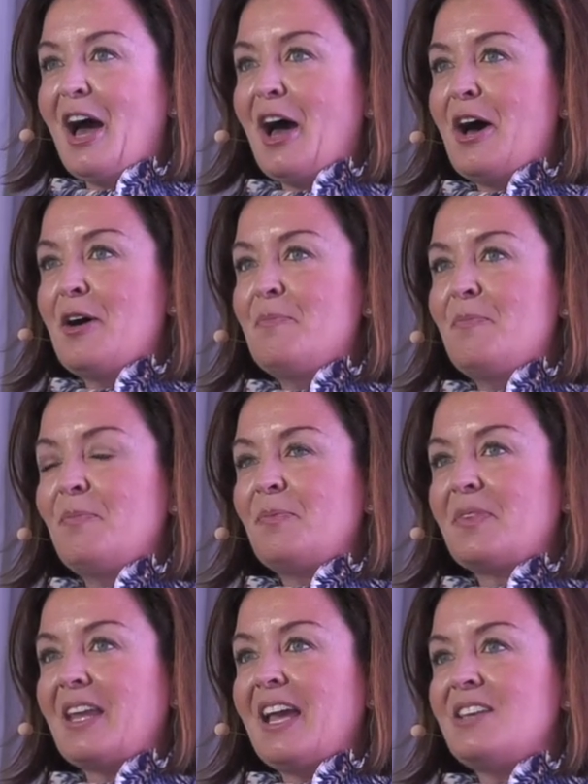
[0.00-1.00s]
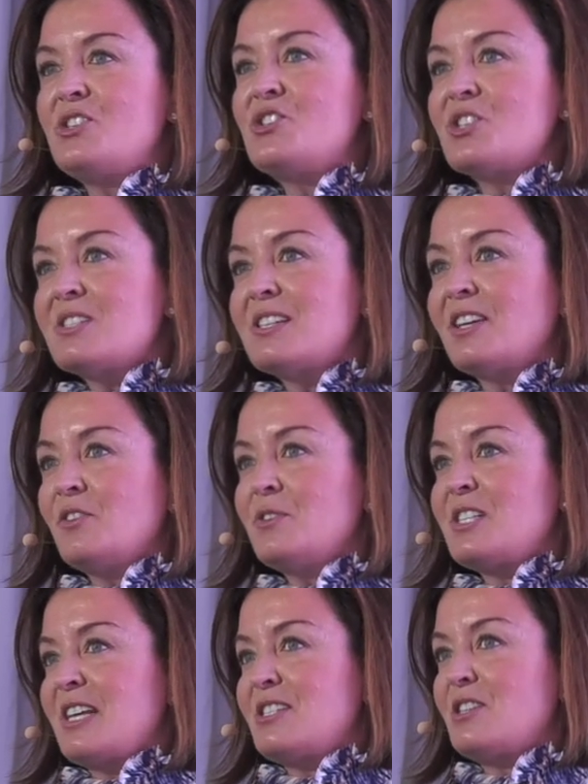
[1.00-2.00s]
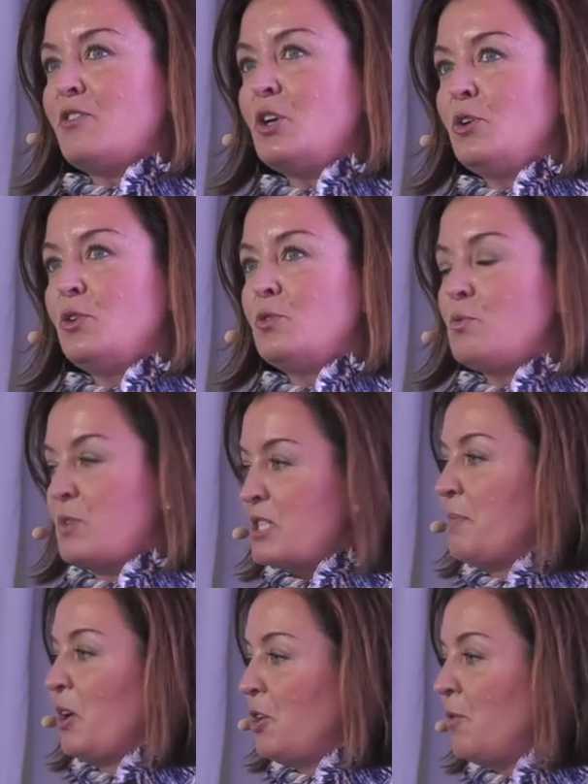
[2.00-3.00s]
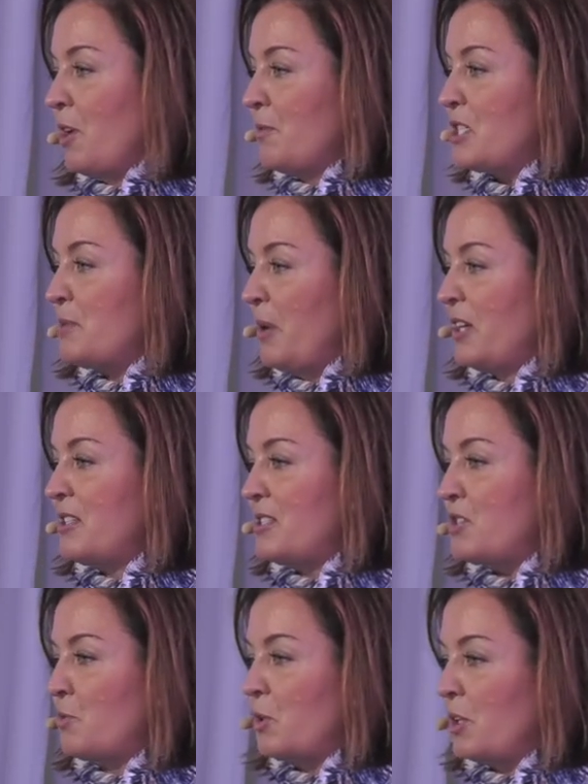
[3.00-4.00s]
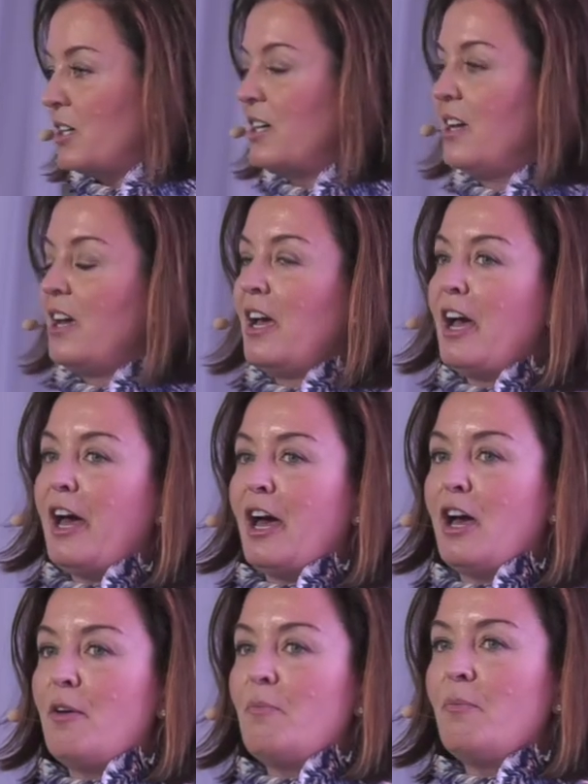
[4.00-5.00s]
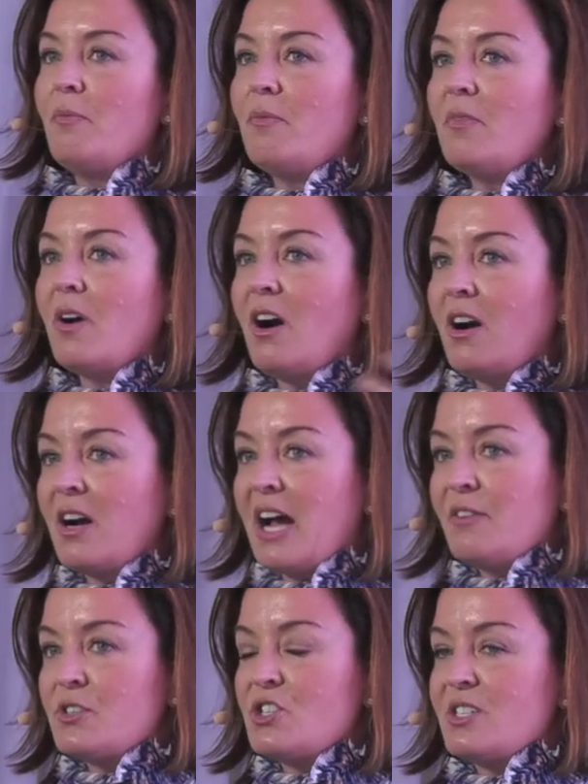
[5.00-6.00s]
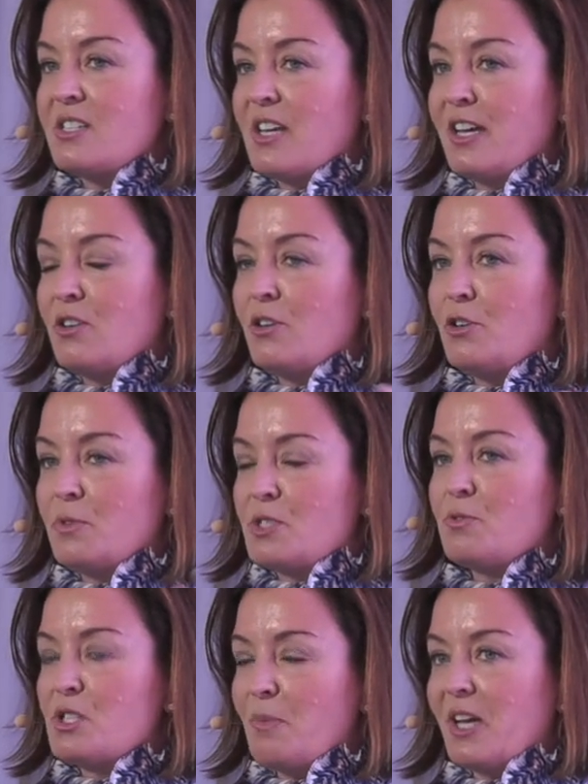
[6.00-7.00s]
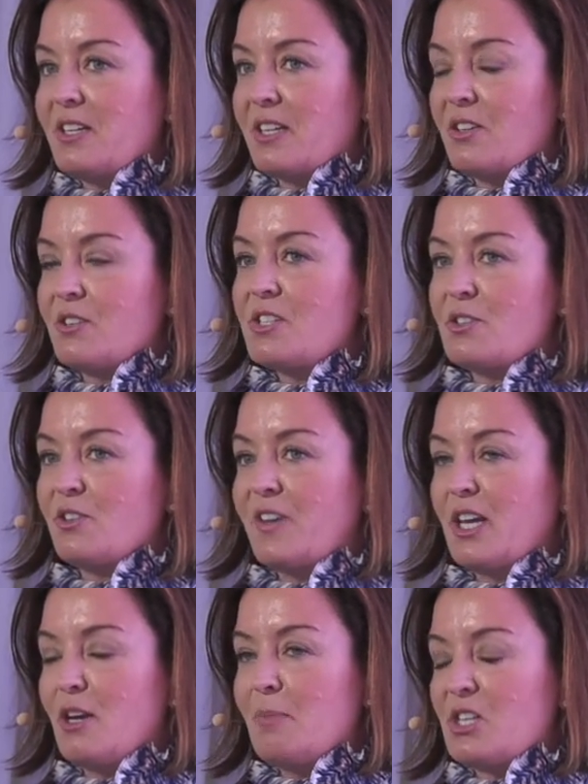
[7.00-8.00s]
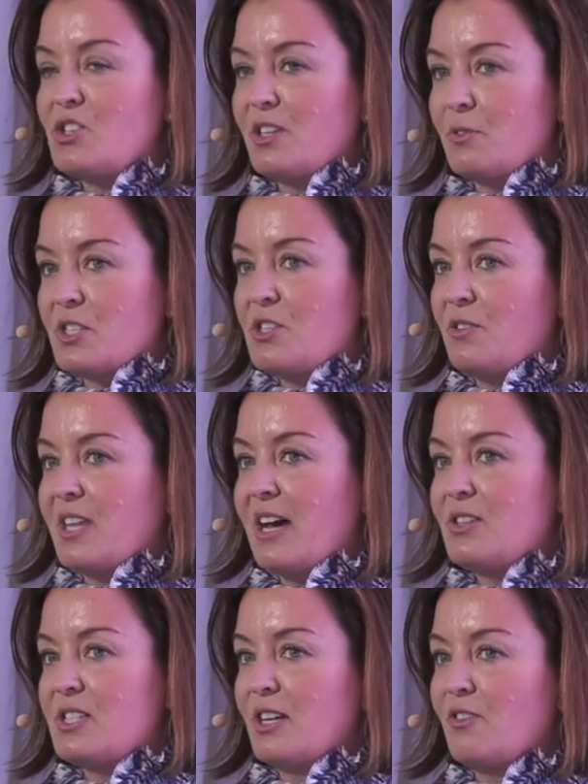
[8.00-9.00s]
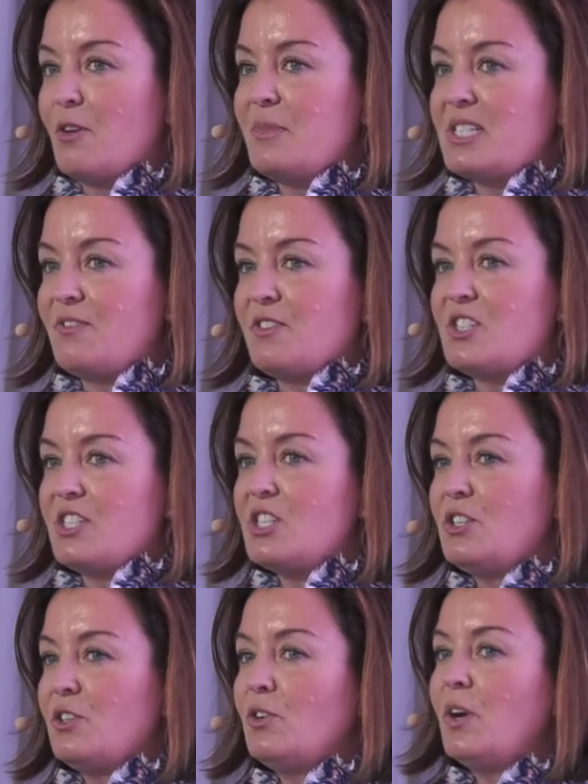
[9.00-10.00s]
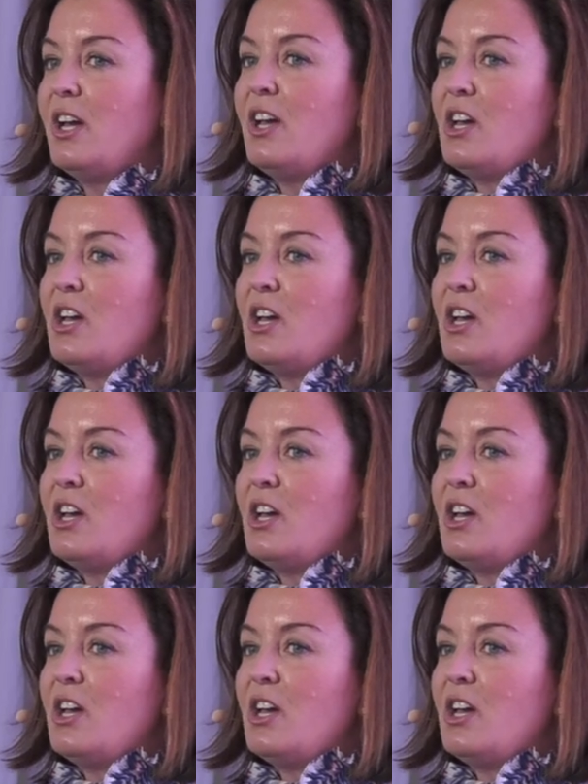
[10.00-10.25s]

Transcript: Um, and just to give you a sense of who, who our respondents were, um, our average designer who was responding in our survey, and I mentioned there were 2,000 of them, is 52.